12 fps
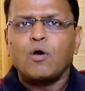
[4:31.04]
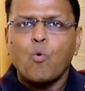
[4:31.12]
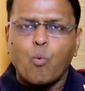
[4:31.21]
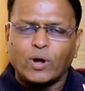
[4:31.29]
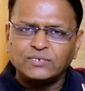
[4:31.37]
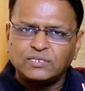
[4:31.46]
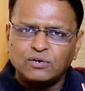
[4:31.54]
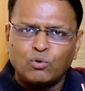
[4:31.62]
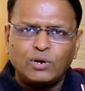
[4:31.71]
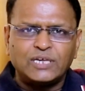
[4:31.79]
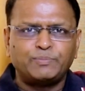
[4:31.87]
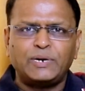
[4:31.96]
Once the
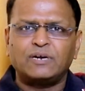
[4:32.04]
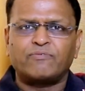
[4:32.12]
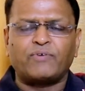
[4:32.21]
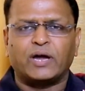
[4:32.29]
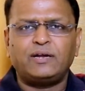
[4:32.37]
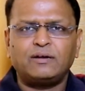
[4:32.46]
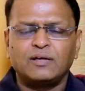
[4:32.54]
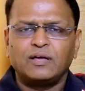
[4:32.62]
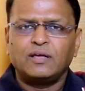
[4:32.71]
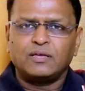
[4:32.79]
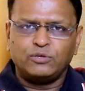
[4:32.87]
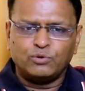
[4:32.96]
goal has been defined,
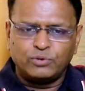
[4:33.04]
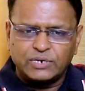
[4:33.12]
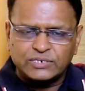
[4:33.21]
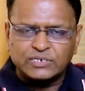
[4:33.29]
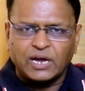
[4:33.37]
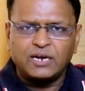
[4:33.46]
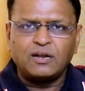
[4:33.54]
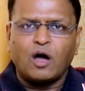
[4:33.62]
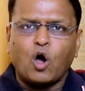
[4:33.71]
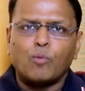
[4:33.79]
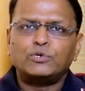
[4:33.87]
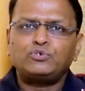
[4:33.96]
you decide
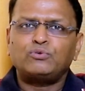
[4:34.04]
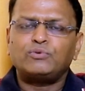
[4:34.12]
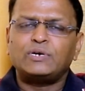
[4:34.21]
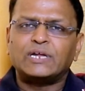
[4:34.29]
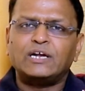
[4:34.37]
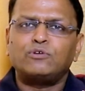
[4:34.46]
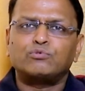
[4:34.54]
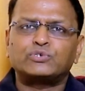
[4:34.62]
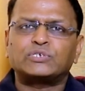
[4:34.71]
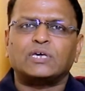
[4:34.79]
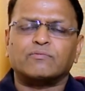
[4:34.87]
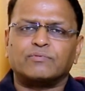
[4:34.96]
how much you intend to
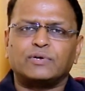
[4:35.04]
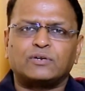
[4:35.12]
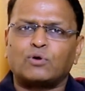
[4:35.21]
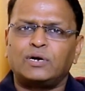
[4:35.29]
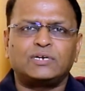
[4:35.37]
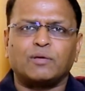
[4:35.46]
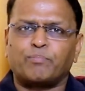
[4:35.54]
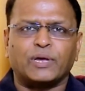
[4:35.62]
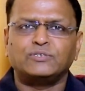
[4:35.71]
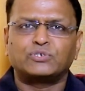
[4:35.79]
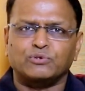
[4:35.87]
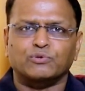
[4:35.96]
save. It all
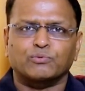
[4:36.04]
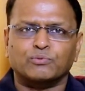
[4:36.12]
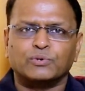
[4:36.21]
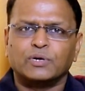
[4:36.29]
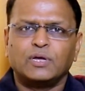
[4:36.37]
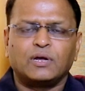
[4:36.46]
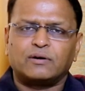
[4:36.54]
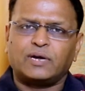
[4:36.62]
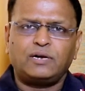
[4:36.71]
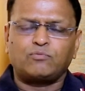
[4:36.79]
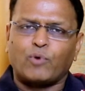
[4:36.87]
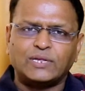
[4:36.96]
depends on you,
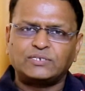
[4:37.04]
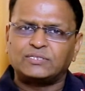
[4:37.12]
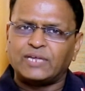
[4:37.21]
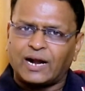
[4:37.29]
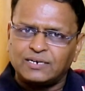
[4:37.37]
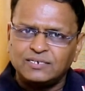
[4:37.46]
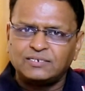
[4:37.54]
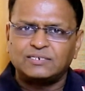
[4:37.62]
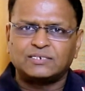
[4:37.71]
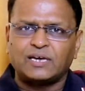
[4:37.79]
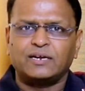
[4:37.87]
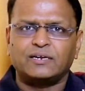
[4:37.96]
right? Once that is
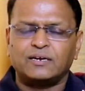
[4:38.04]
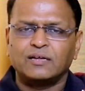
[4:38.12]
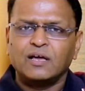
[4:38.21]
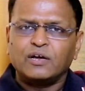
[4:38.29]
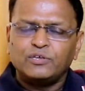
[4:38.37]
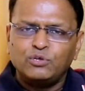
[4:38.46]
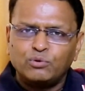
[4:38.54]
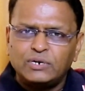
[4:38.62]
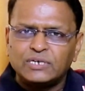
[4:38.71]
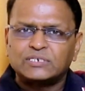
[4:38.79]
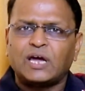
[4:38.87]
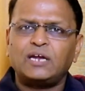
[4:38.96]
decided, you
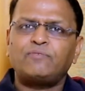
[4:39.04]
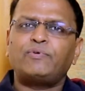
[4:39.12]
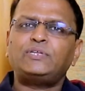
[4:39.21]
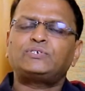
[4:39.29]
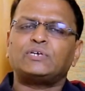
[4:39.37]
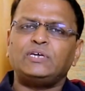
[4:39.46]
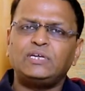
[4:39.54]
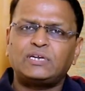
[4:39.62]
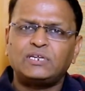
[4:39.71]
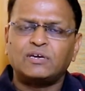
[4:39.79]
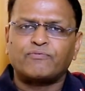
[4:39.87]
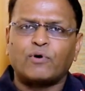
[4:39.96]
decide which
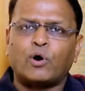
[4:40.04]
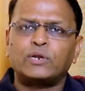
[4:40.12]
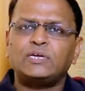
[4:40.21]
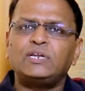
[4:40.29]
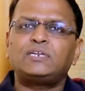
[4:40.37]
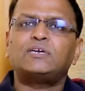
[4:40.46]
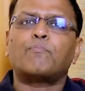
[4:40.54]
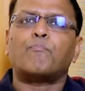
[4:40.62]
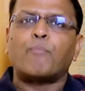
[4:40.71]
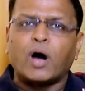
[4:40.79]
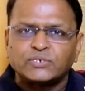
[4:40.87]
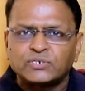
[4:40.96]
ETF or
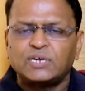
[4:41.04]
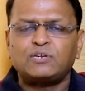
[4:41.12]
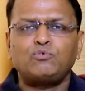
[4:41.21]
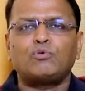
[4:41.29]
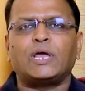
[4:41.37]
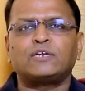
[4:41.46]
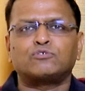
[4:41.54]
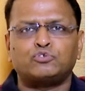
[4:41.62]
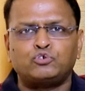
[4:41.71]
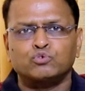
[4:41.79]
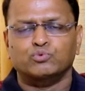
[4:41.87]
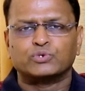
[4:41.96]
ETF basket you like to
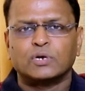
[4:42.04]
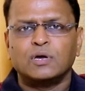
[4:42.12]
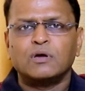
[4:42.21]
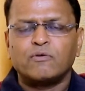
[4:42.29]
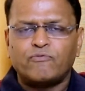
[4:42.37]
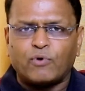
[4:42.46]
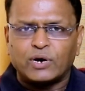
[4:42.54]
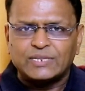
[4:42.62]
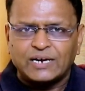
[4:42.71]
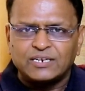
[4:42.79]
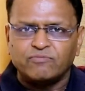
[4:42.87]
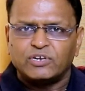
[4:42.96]
choose for
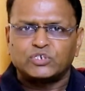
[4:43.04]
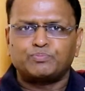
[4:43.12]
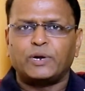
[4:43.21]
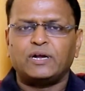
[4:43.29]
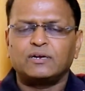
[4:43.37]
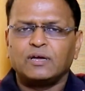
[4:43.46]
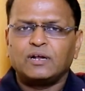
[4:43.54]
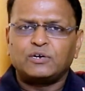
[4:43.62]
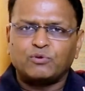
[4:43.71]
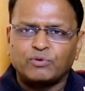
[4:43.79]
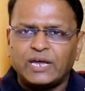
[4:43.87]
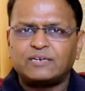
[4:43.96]
that investment
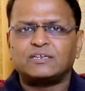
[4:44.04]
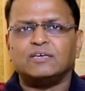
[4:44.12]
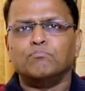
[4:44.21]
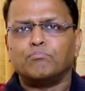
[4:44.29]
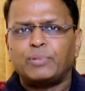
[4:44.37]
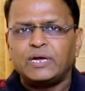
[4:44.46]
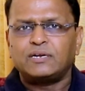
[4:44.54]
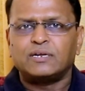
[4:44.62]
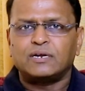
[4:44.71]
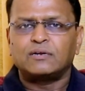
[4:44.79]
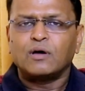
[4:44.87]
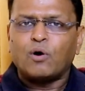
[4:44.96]
to get
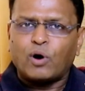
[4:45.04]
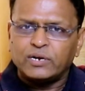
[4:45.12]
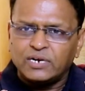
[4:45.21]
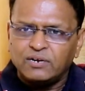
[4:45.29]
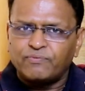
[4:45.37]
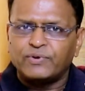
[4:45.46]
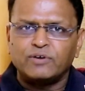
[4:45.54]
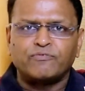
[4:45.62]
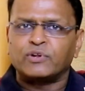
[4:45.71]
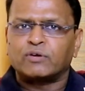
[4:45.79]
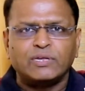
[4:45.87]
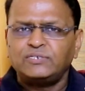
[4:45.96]
embedded on a different
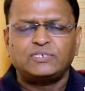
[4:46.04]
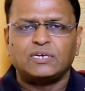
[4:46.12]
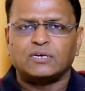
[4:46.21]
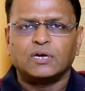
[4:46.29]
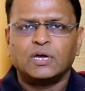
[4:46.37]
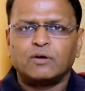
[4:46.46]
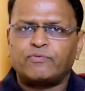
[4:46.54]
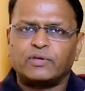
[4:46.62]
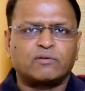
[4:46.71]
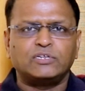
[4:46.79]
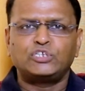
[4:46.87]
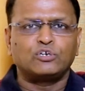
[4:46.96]
frequency.
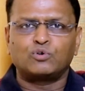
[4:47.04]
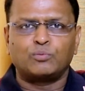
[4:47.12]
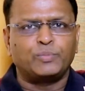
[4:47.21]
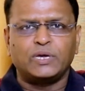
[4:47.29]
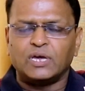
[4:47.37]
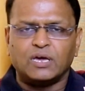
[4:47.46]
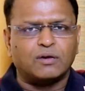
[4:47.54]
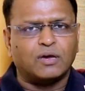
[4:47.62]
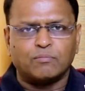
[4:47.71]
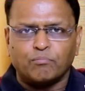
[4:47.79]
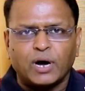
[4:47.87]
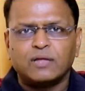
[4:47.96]
Frequency could be
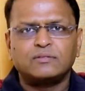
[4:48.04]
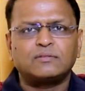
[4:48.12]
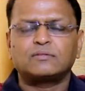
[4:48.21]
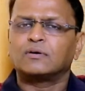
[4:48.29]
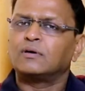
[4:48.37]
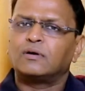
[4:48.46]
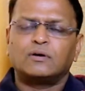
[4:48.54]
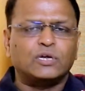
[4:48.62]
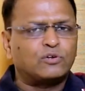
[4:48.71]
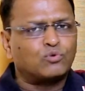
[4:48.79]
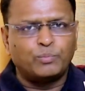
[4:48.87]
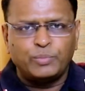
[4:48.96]
a month,
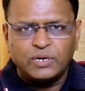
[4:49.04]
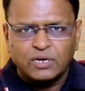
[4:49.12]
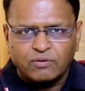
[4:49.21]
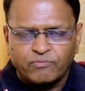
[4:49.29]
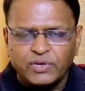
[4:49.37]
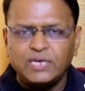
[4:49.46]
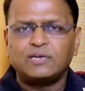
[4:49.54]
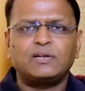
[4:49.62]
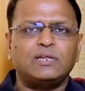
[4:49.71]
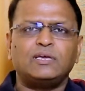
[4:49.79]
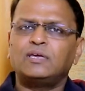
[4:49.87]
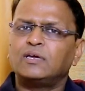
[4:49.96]
it could be a
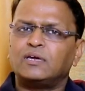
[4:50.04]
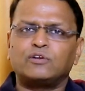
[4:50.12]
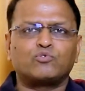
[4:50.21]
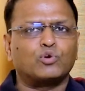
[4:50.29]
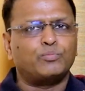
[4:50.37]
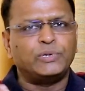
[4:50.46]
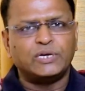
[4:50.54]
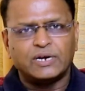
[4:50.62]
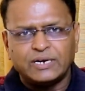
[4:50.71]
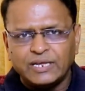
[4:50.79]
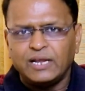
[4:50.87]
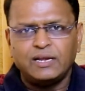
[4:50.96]
weekly, it could be
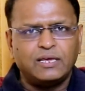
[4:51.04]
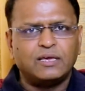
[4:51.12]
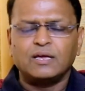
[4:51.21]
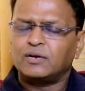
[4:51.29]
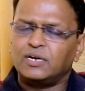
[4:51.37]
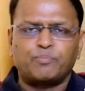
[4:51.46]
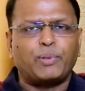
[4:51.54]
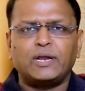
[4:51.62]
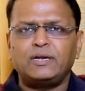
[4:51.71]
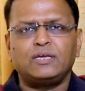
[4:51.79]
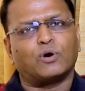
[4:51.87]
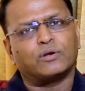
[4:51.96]
a daily,
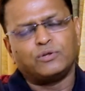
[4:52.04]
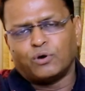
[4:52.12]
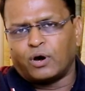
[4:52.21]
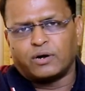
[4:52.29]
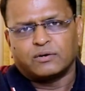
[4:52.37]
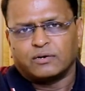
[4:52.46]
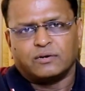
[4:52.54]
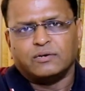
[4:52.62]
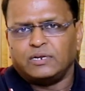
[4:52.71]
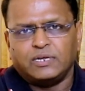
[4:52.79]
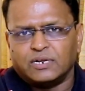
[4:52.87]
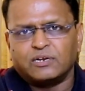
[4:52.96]
depending on your
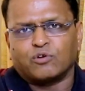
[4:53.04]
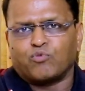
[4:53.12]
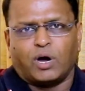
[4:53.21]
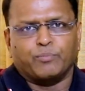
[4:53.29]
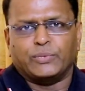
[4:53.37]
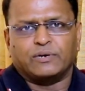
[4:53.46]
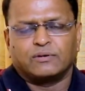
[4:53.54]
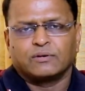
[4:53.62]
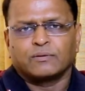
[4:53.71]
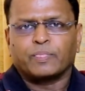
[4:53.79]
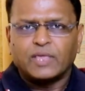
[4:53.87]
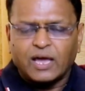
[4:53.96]
need and requirement.
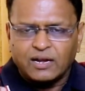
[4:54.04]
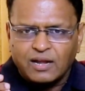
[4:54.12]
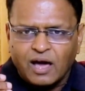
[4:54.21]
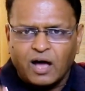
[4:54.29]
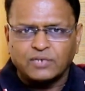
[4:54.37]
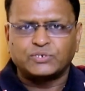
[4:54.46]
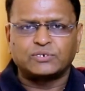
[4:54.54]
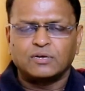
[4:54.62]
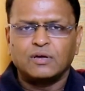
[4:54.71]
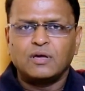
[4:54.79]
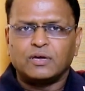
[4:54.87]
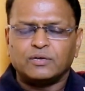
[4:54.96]
And last,
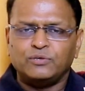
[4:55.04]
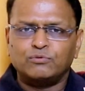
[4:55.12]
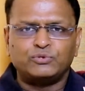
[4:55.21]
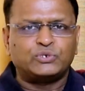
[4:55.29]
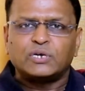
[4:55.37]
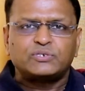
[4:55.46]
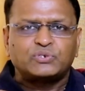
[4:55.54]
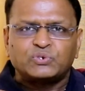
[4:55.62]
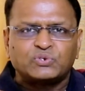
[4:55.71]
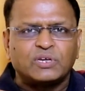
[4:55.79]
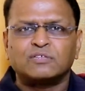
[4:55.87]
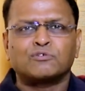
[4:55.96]
you just
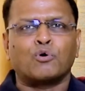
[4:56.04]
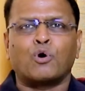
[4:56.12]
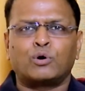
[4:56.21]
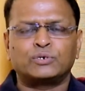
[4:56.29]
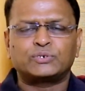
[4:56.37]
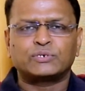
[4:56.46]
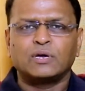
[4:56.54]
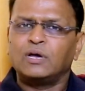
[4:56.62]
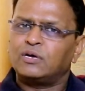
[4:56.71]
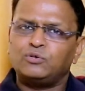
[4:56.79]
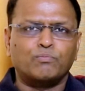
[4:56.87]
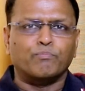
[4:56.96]
stay the course,
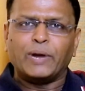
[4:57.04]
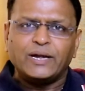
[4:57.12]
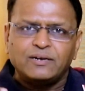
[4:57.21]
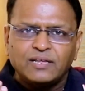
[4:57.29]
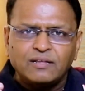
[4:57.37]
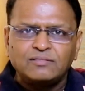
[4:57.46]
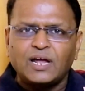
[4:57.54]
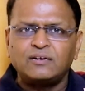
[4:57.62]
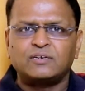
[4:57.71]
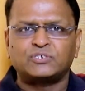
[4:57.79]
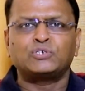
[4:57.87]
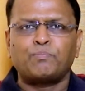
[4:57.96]
you maintain
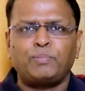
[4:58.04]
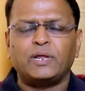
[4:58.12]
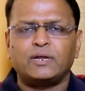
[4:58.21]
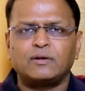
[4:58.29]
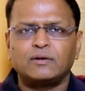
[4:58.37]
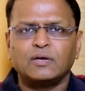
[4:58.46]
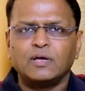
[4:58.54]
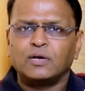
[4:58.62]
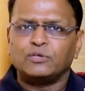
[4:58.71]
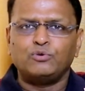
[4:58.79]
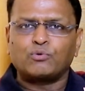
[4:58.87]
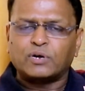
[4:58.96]
that discipline,
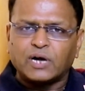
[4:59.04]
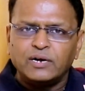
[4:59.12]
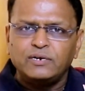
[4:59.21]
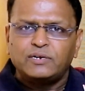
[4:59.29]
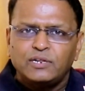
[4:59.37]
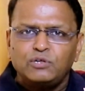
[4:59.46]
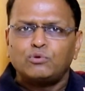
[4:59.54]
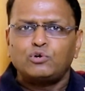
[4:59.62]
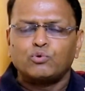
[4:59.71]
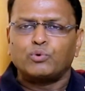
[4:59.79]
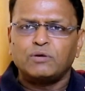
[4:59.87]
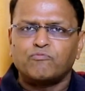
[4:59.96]
you continue
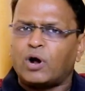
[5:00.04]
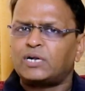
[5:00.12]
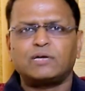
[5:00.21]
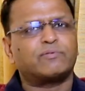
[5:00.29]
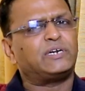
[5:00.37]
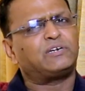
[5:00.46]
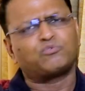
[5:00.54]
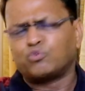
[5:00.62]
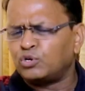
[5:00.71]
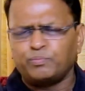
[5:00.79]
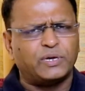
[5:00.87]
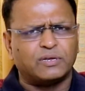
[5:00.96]
doing whatever it
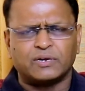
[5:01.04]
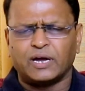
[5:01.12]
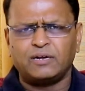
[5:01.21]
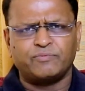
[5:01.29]
could be, right?